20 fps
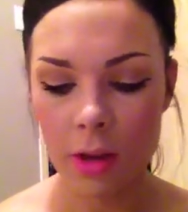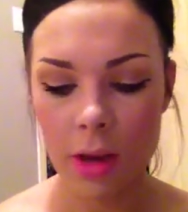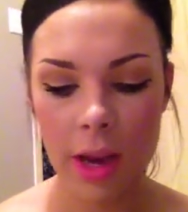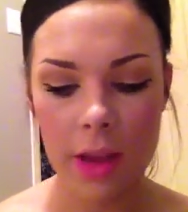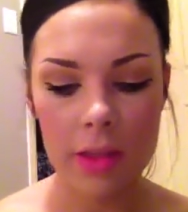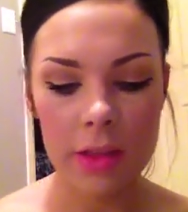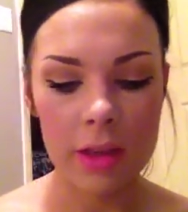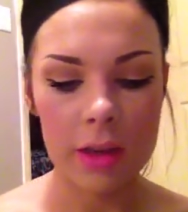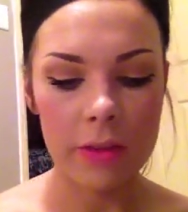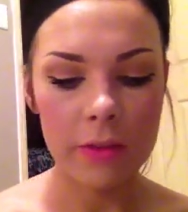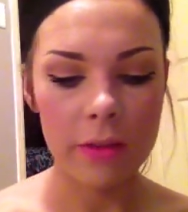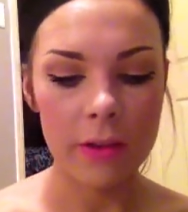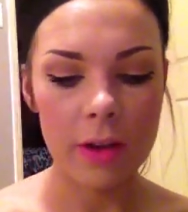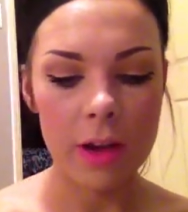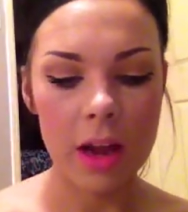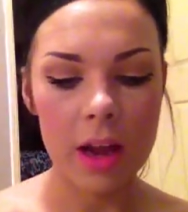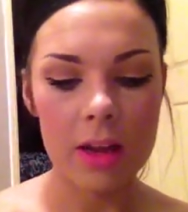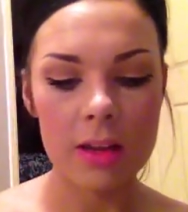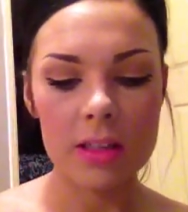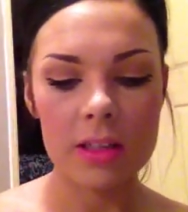And then for
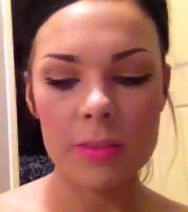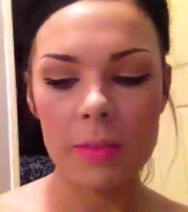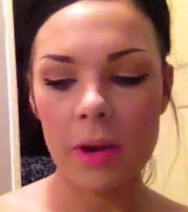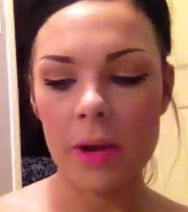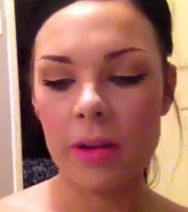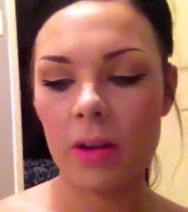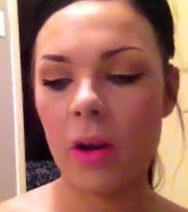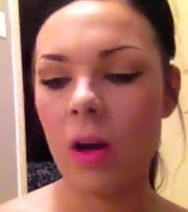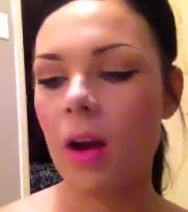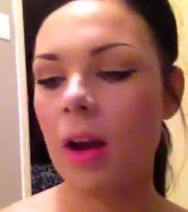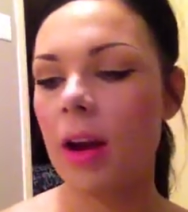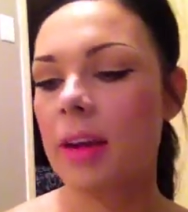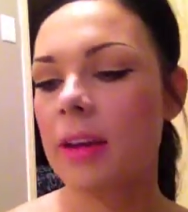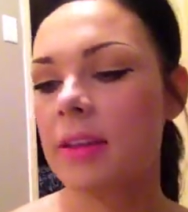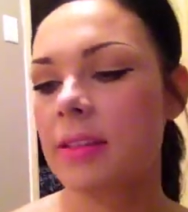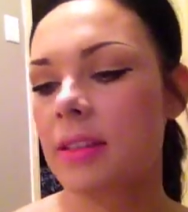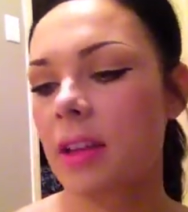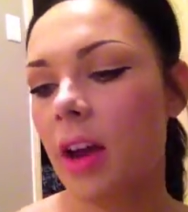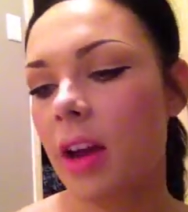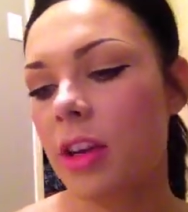under my
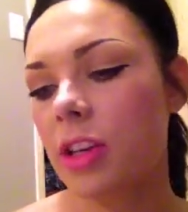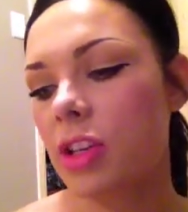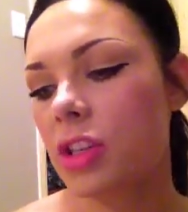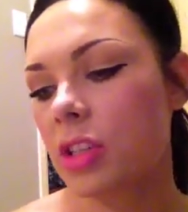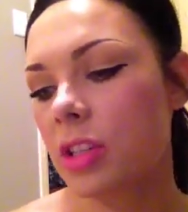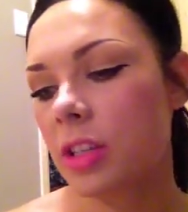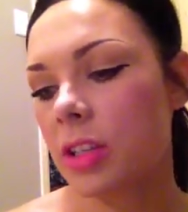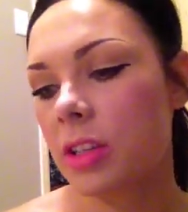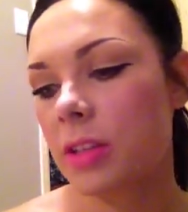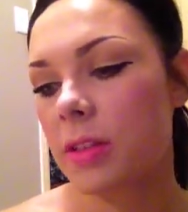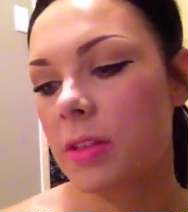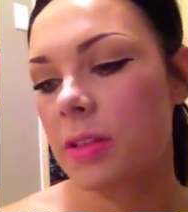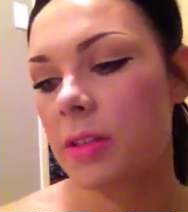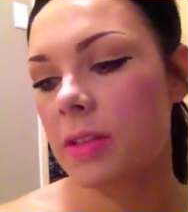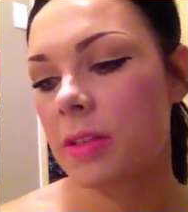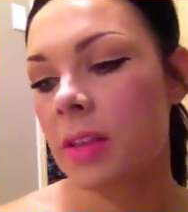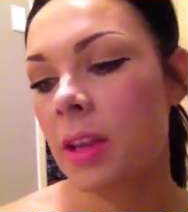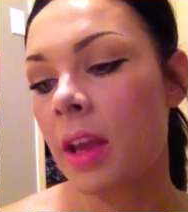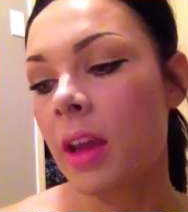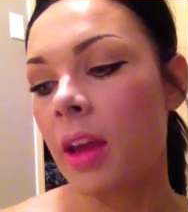eyes, I usually
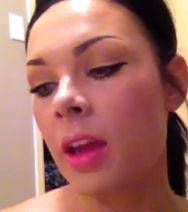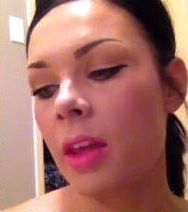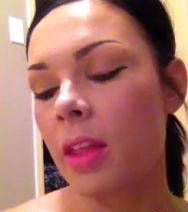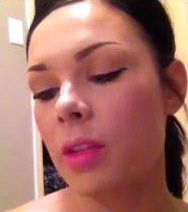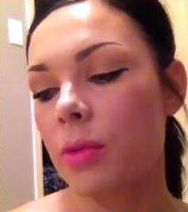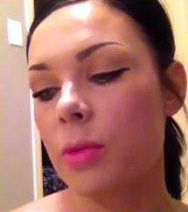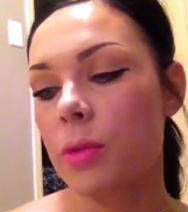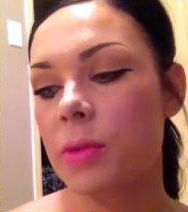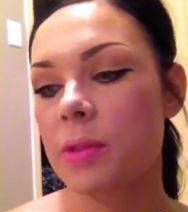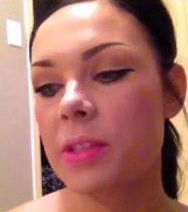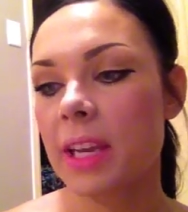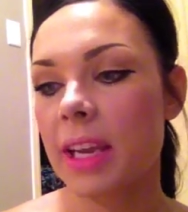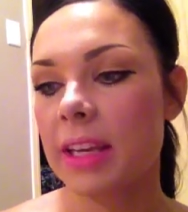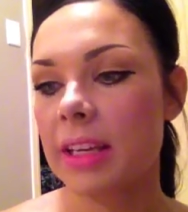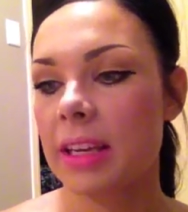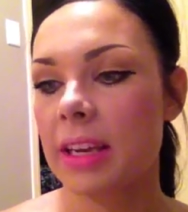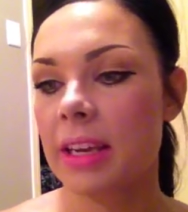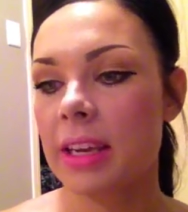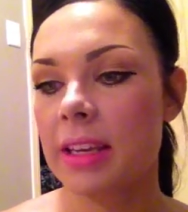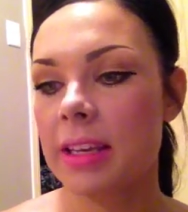use the Real
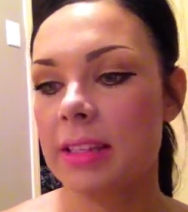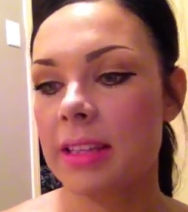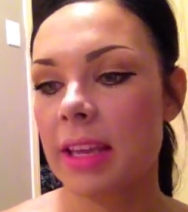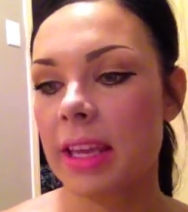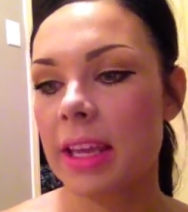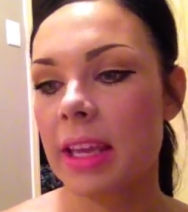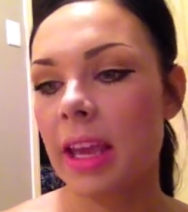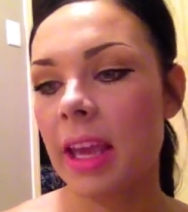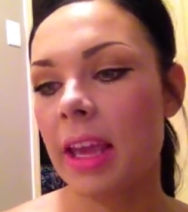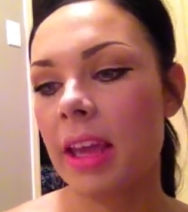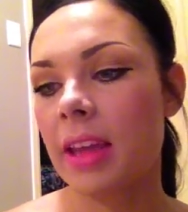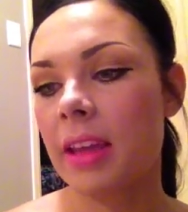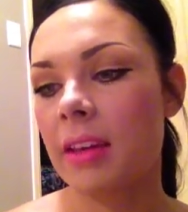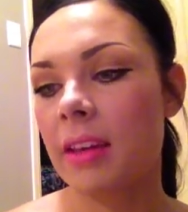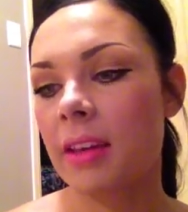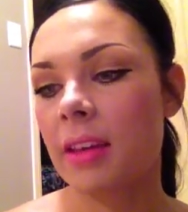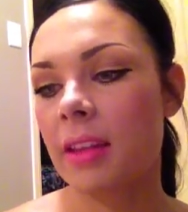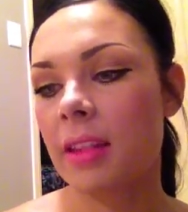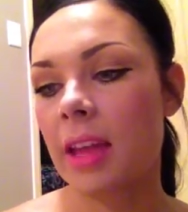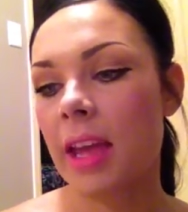Techniques,
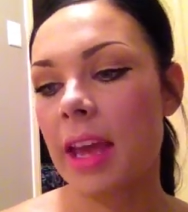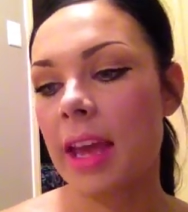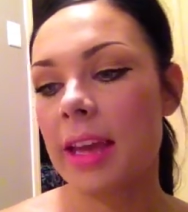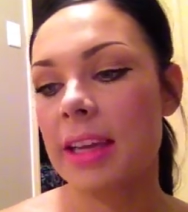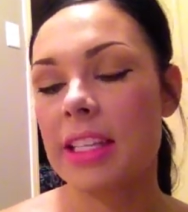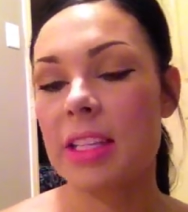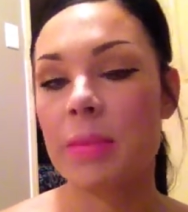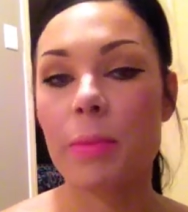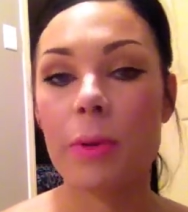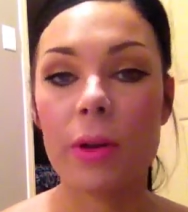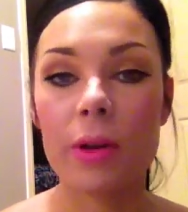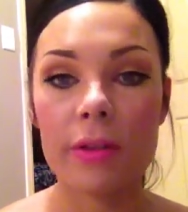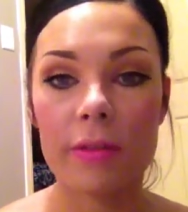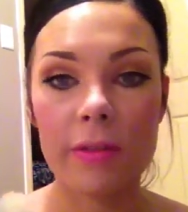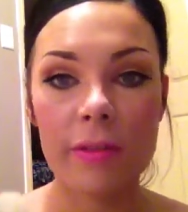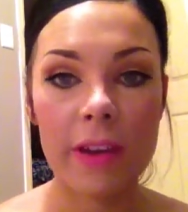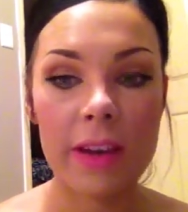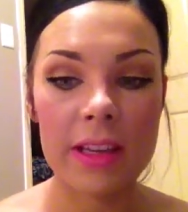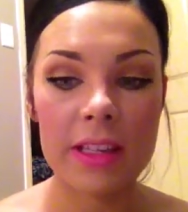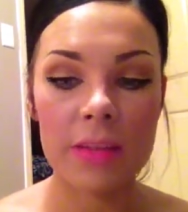again, the Expert
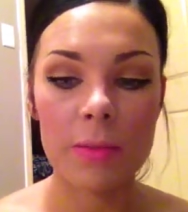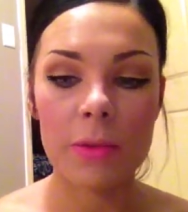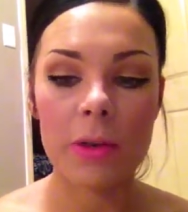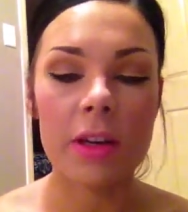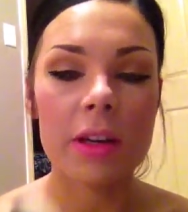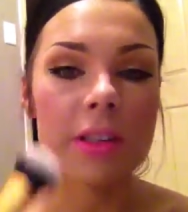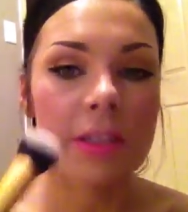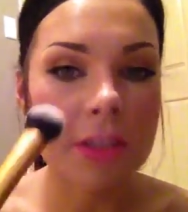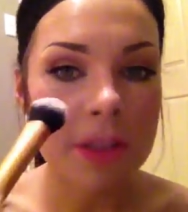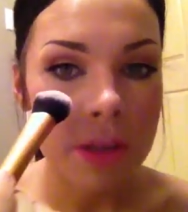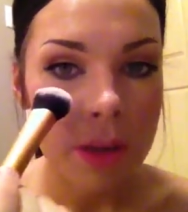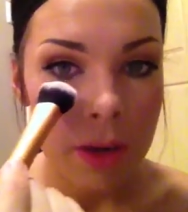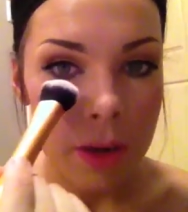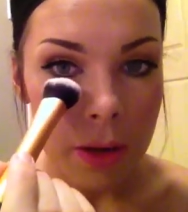Face Brush,